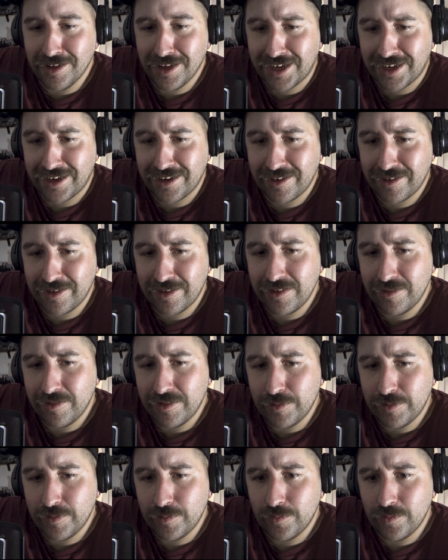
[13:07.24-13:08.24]
like,
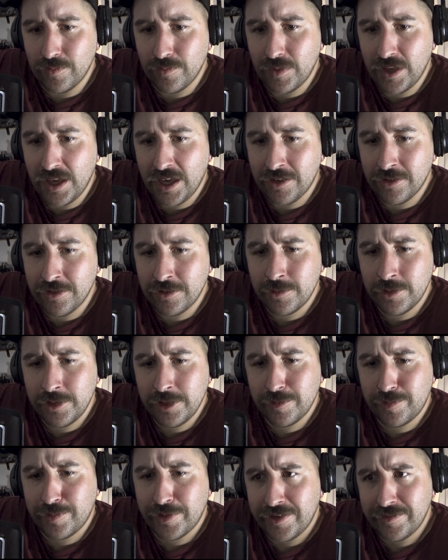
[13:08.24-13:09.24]
how long were
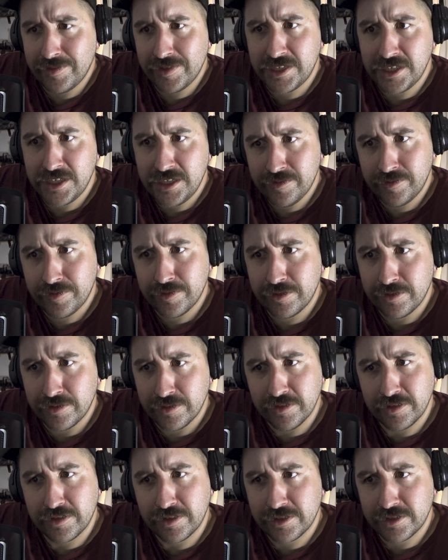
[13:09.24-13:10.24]
you a privateer
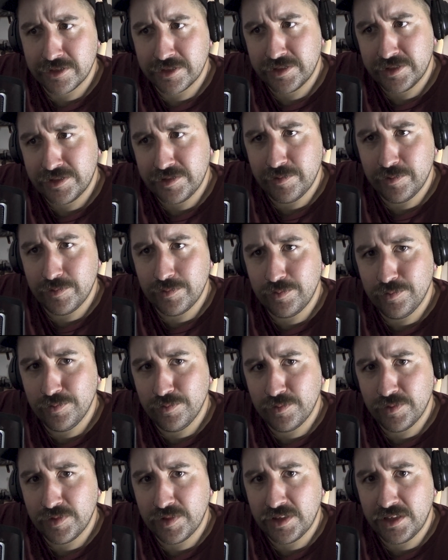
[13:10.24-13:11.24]
for? Because
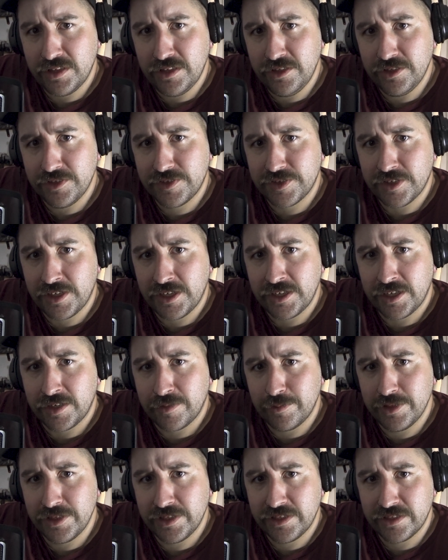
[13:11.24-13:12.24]
you signed
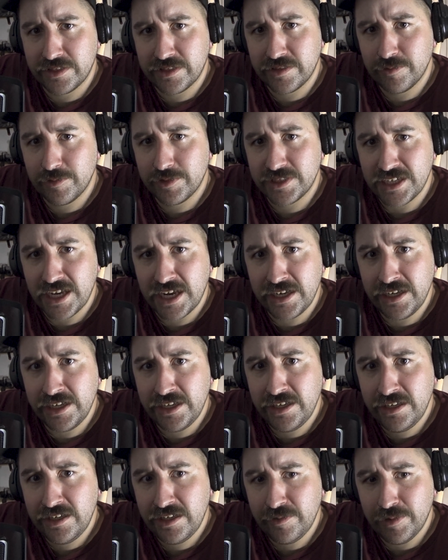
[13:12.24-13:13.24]
up with, was
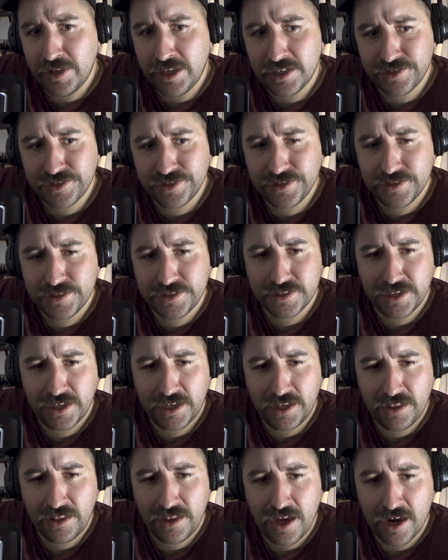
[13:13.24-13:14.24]
Eddie Masters
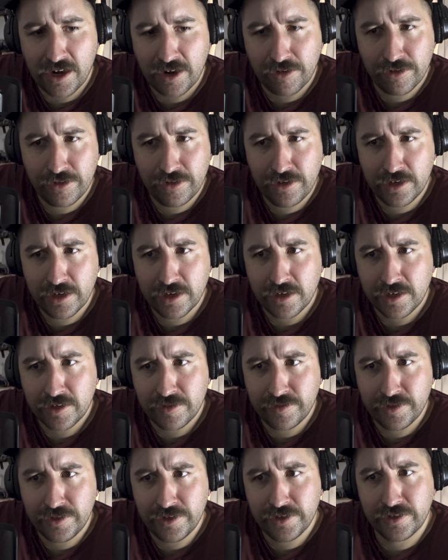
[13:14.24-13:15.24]
and that crew your
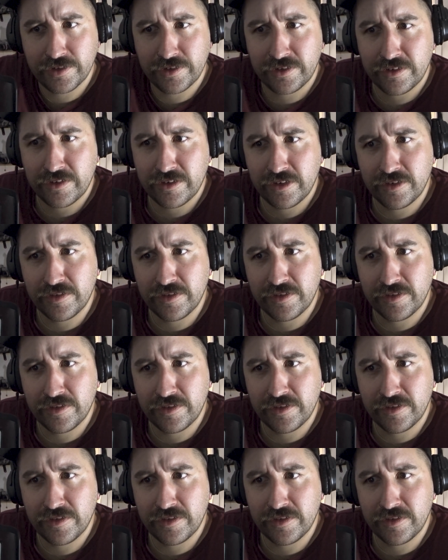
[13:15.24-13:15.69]
kind of first